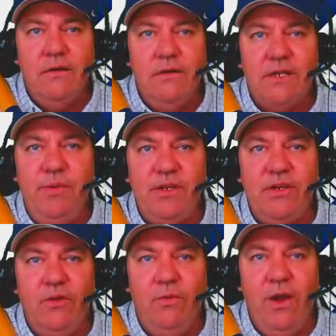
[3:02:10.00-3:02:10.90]
Next pitch
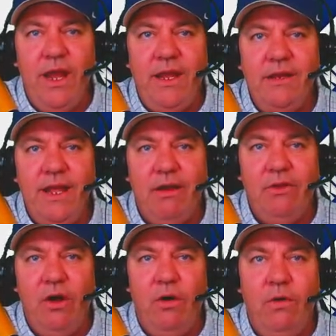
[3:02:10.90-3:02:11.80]
on the way, down
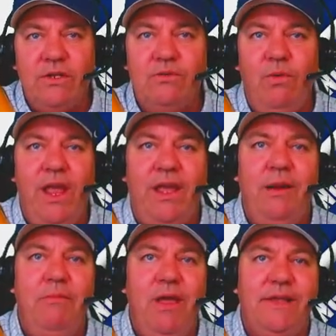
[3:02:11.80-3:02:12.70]
low, a swing and
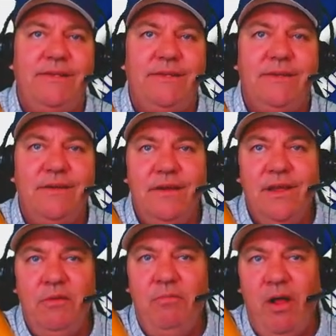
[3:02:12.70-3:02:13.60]
a miss,
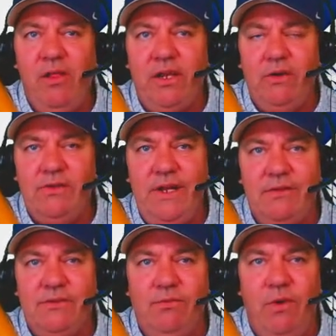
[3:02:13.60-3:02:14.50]
and Pollock goes
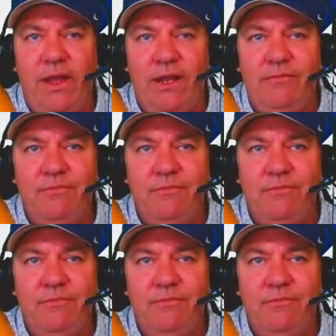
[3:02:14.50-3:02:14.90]
down swinging.